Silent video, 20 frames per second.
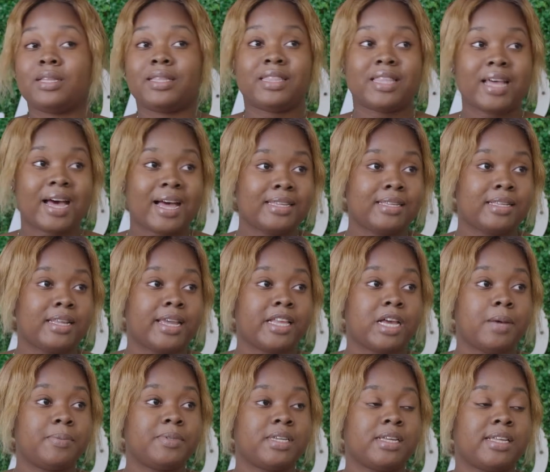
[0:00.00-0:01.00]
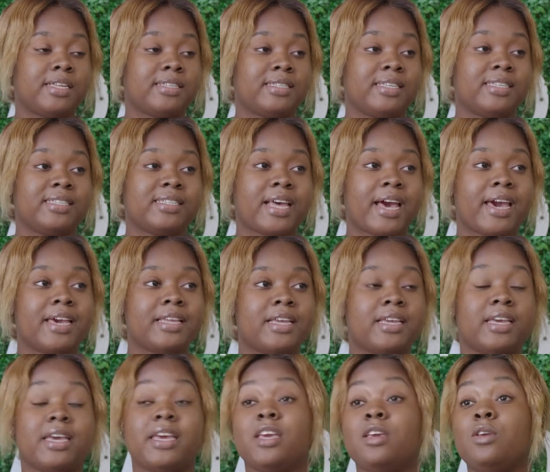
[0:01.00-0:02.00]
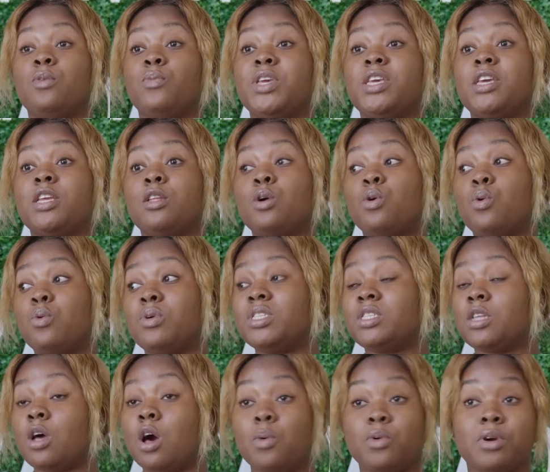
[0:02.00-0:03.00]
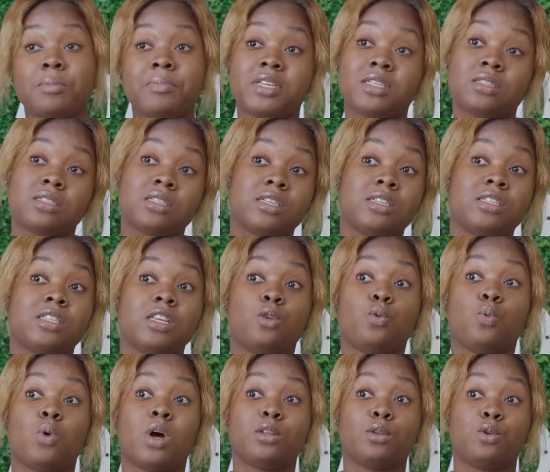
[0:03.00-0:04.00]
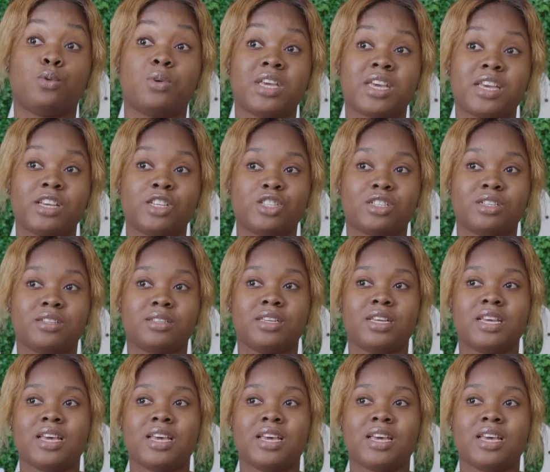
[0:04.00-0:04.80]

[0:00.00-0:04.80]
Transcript: That led up to us deciding, hey, we can host our business in one location.